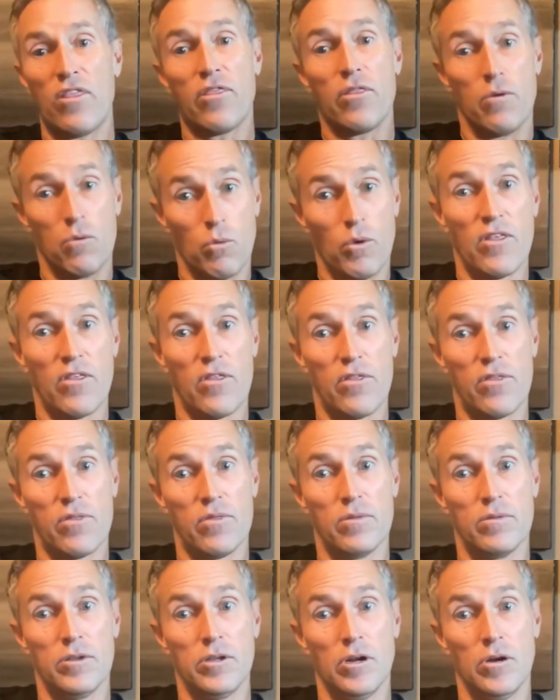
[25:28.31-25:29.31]
with
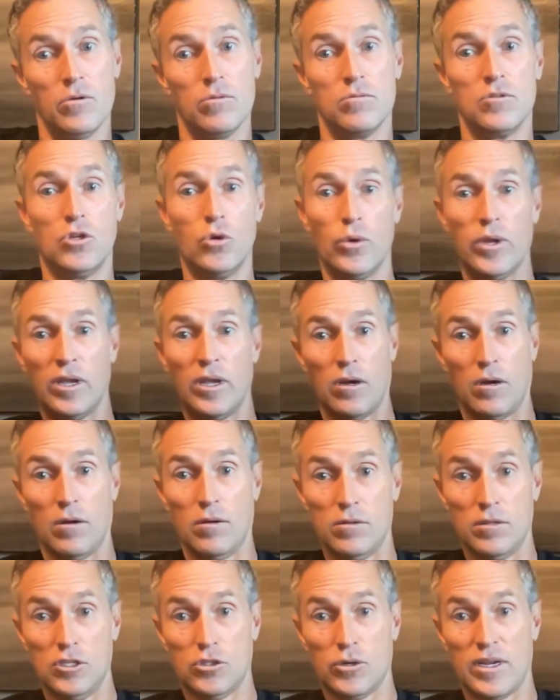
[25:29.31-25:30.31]
doing
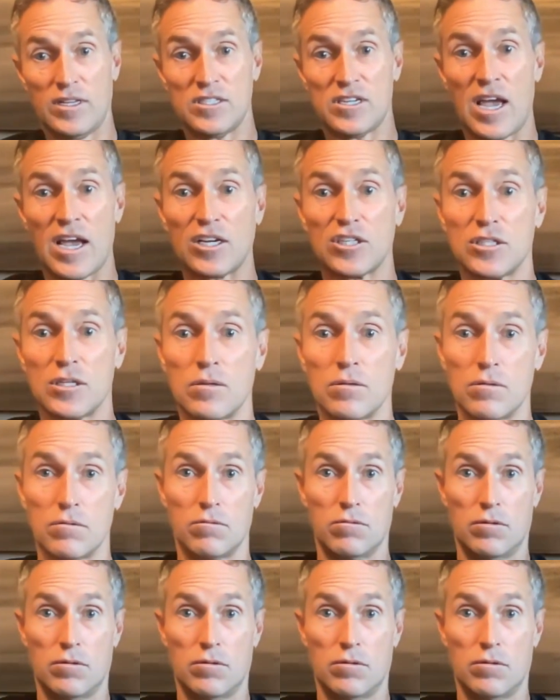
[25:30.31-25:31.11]
the transaction,